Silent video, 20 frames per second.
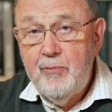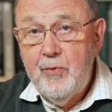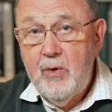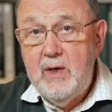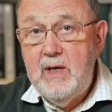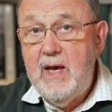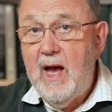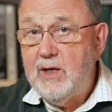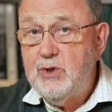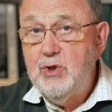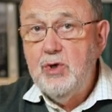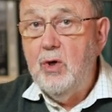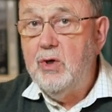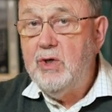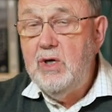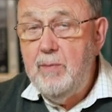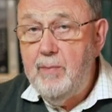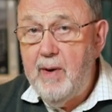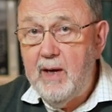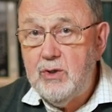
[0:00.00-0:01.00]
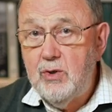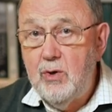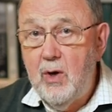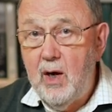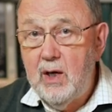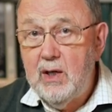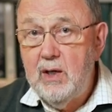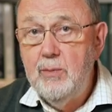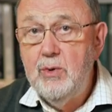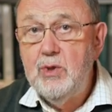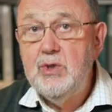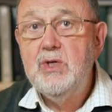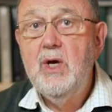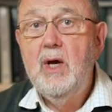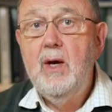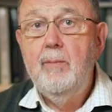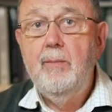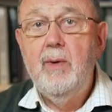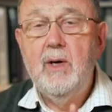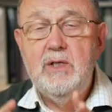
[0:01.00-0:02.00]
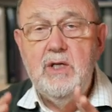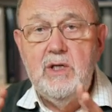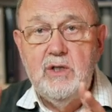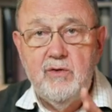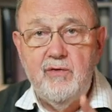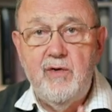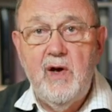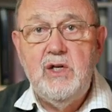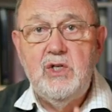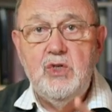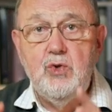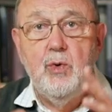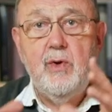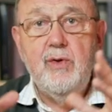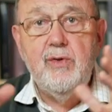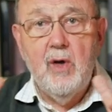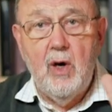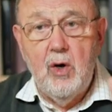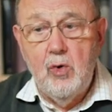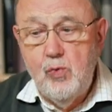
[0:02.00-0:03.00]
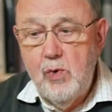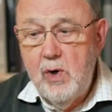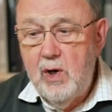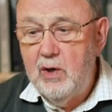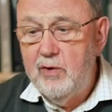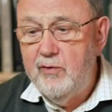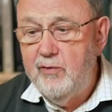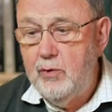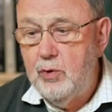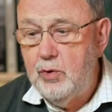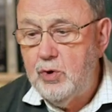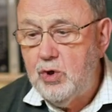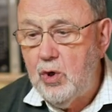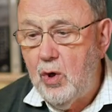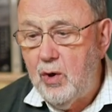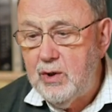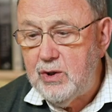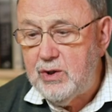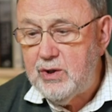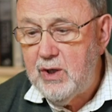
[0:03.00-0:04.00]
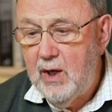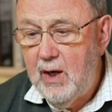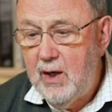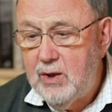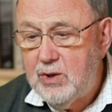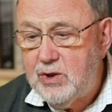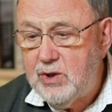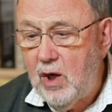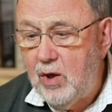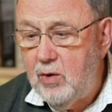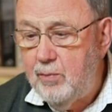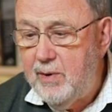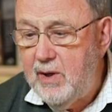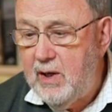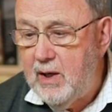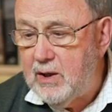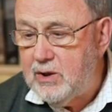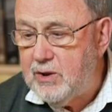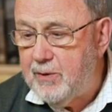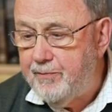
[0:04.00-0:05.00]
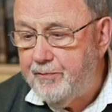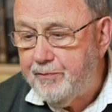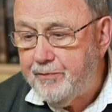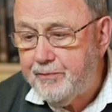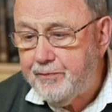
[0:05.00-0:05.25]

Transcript: He hasn't got any better arguments, but he's faced with a worldview choice. So be it.